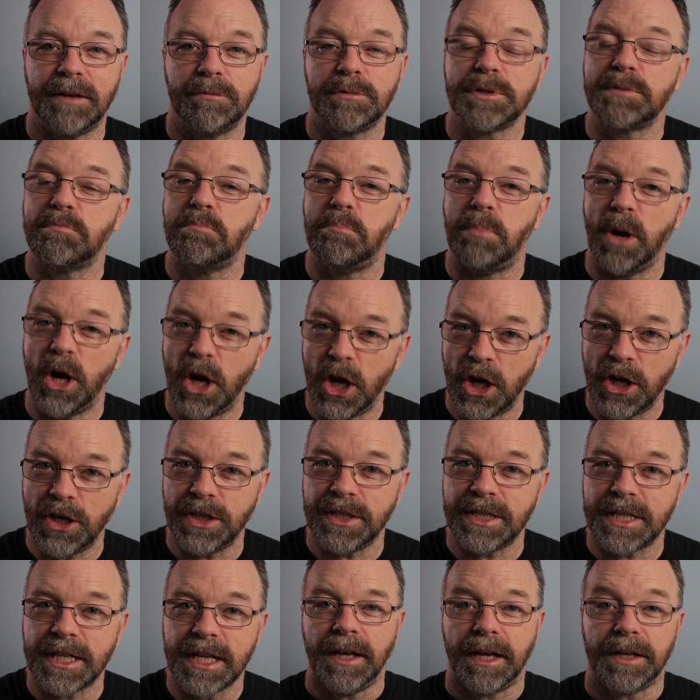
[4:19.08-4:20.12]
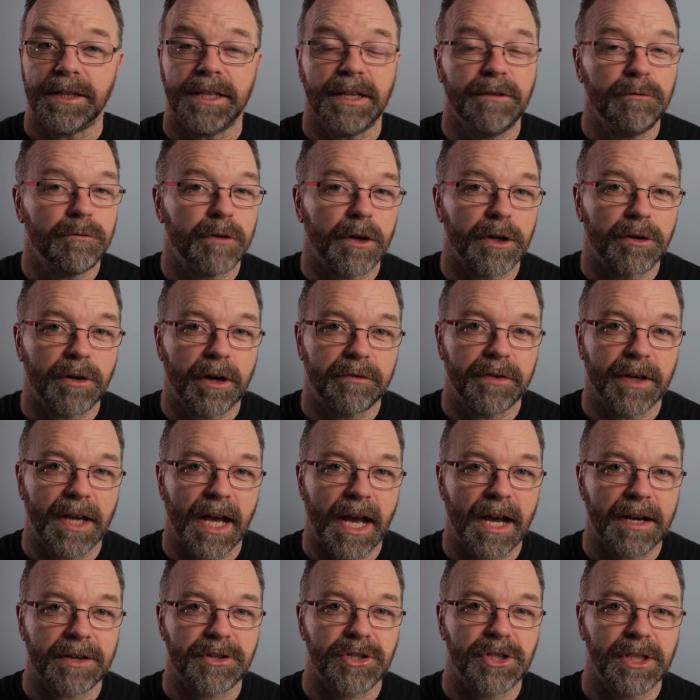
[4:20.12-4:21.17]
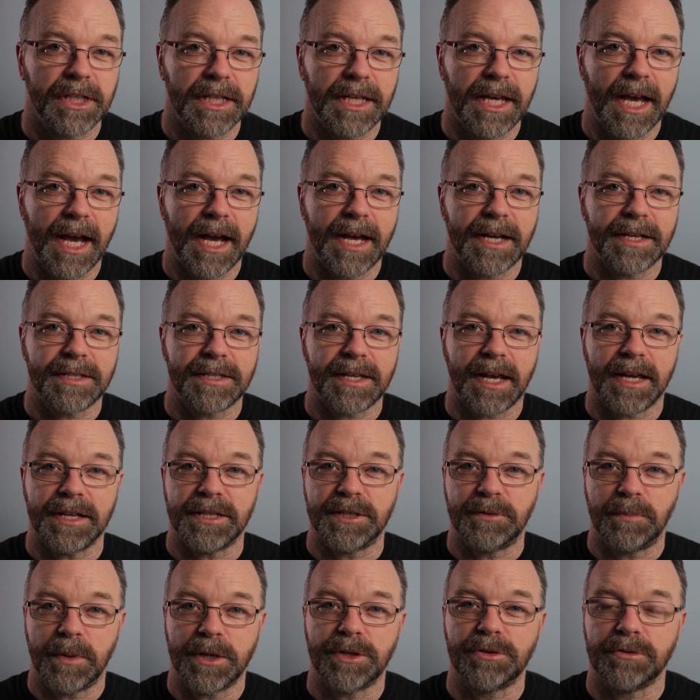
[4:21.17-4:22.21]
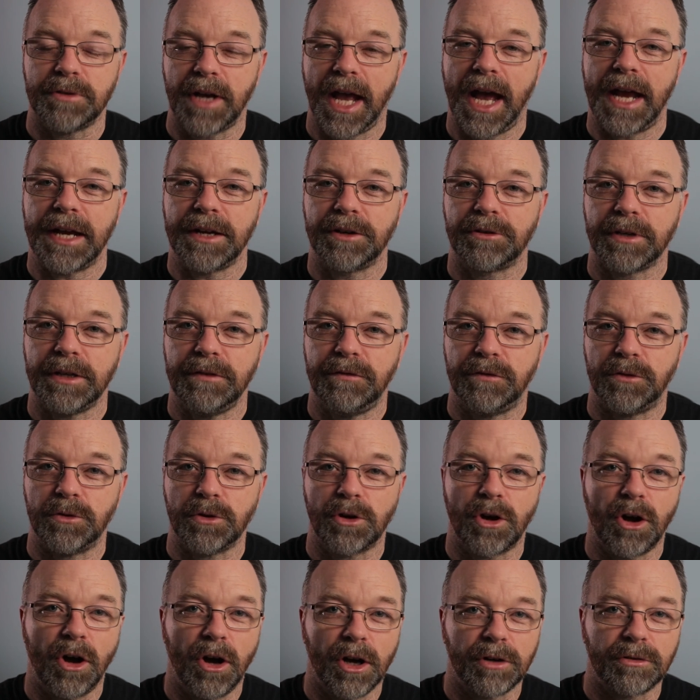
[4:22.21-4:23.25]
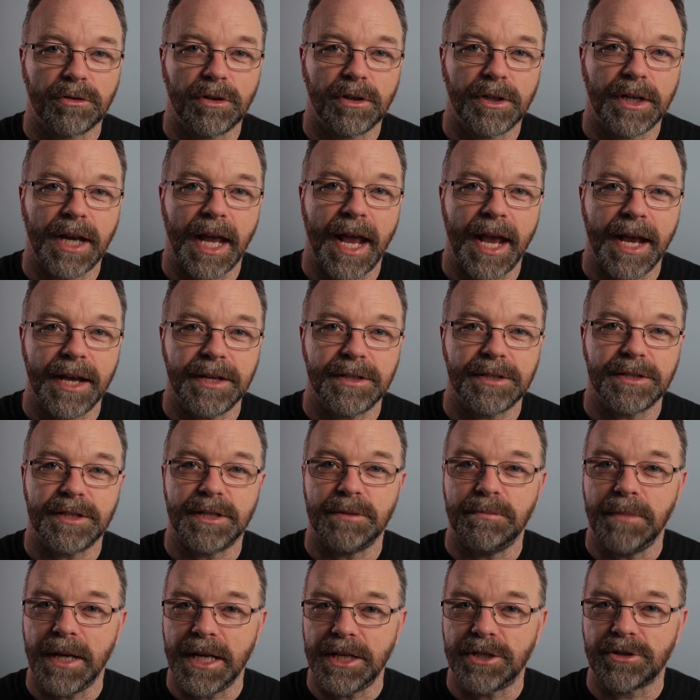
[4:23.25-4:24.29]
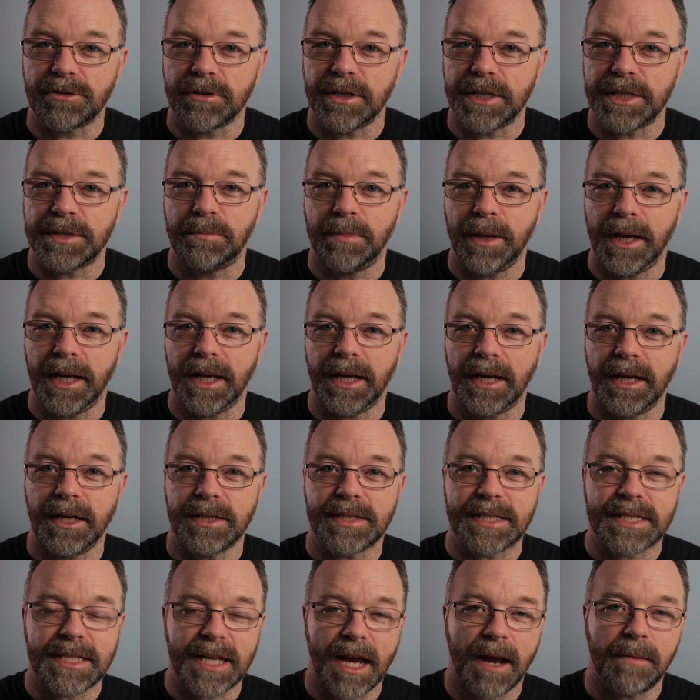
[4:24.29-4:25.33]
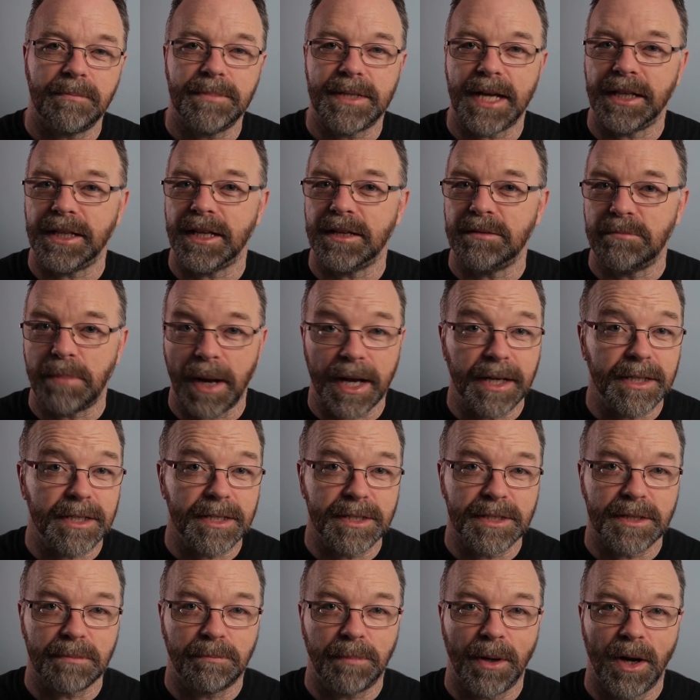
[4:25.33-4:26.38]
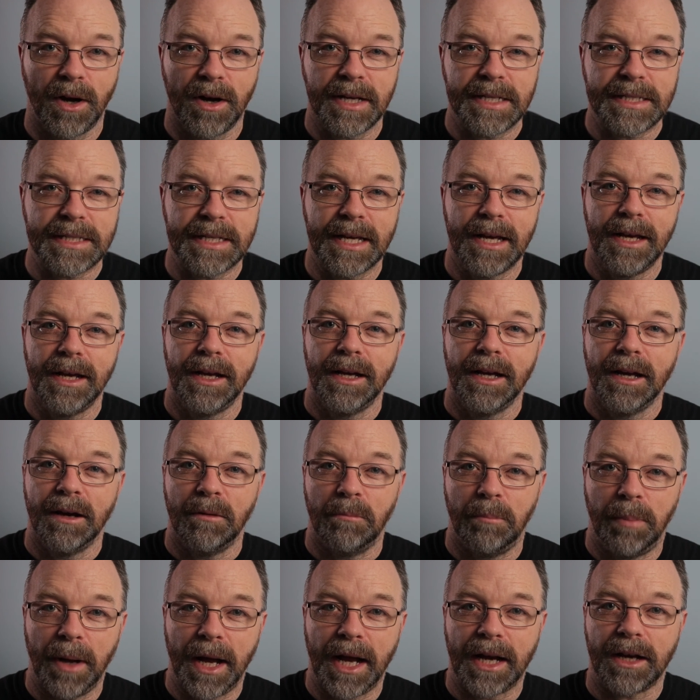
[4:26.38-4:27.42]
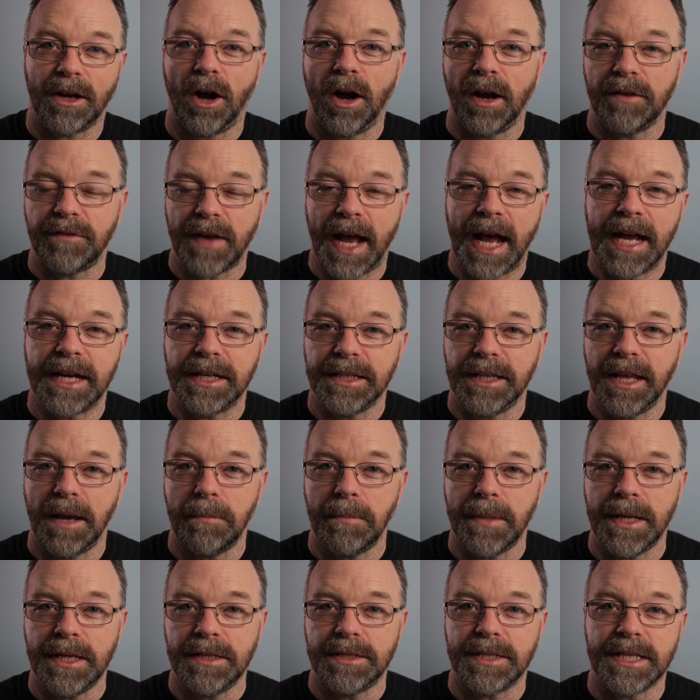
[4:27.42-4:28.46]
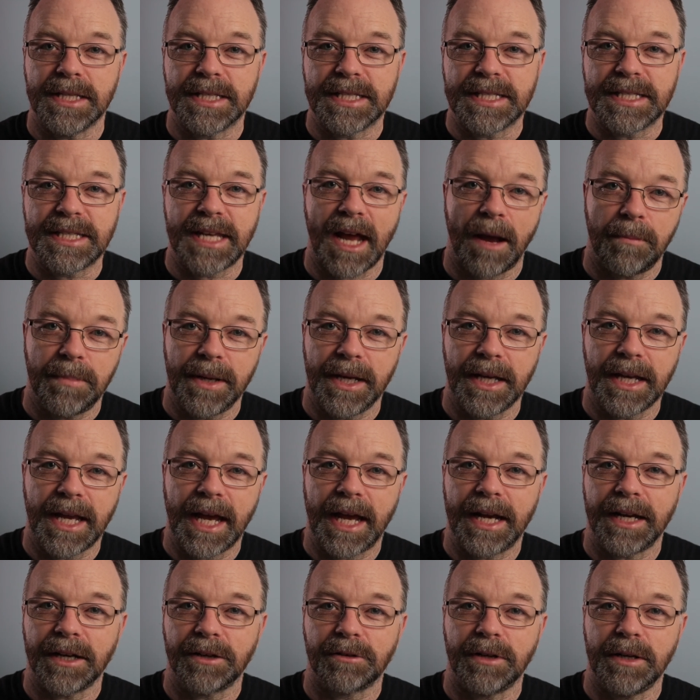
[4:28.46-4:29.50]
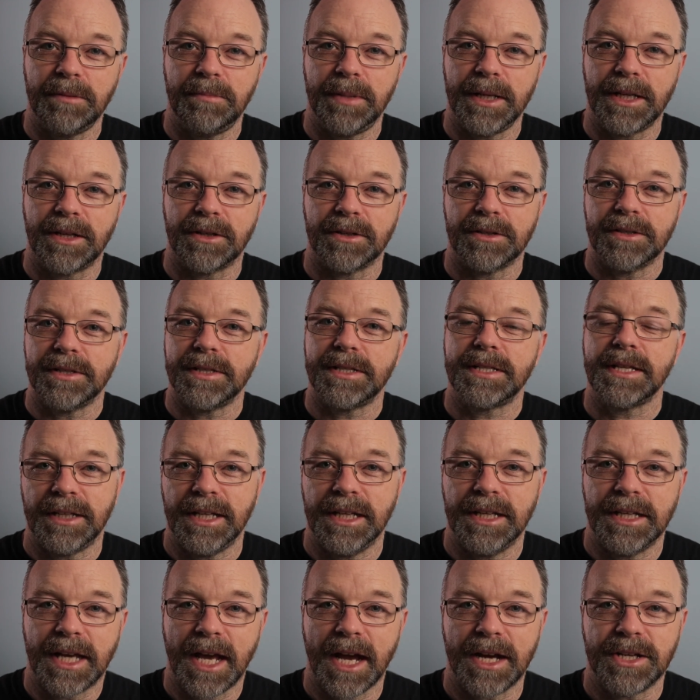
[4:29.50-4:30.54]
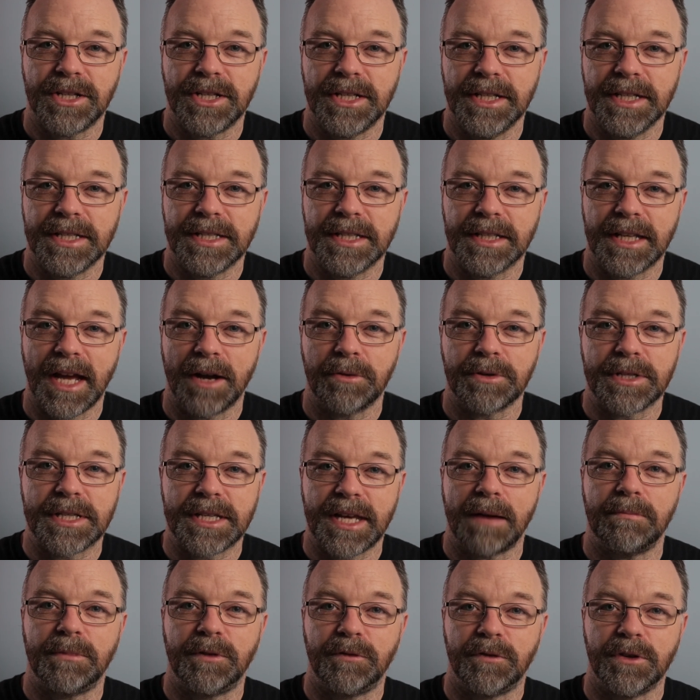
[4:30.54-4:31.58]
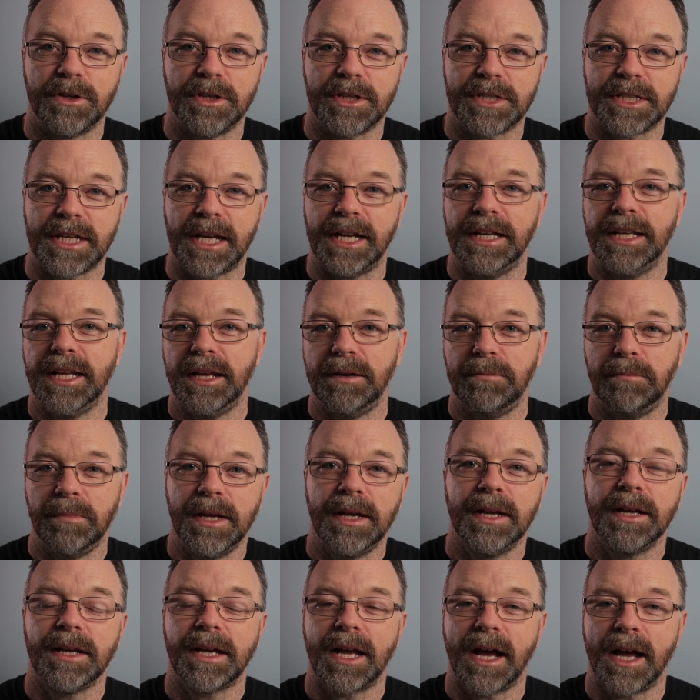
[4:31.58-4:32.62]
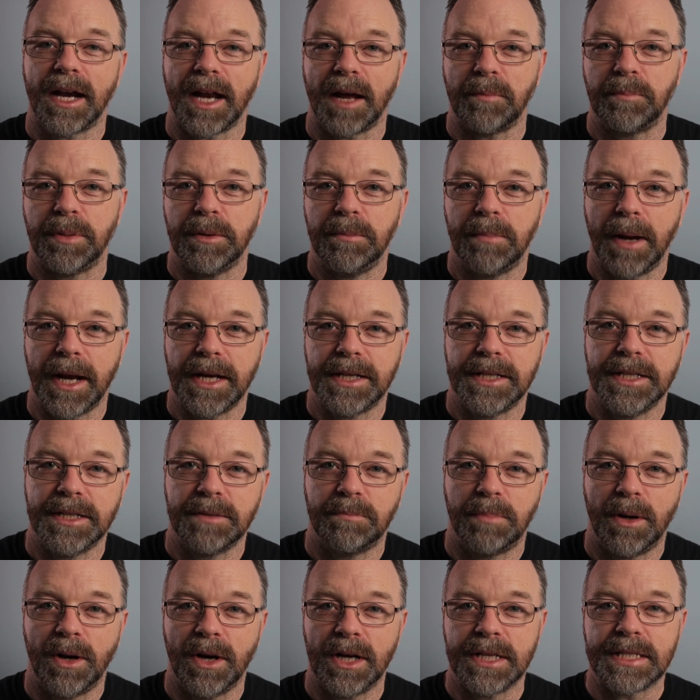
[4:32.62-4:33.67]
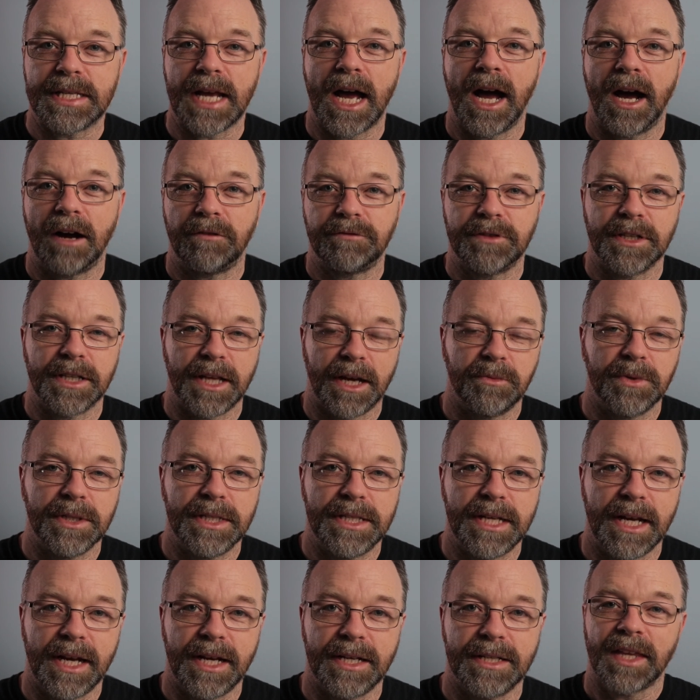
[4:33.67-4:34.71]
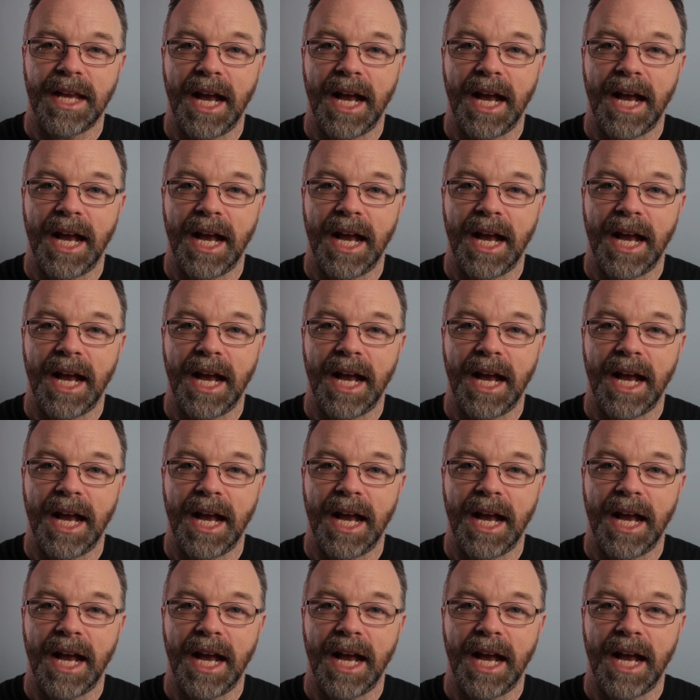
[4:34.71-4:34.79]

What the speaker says: was burned. Now, the infographic actually has a special category for Chiron and Demetrius being stabbed and then baked into pies, but I've added them into the stabbing category because the indication is that they were stabbed first and then cut up and baked into pies after they were dead.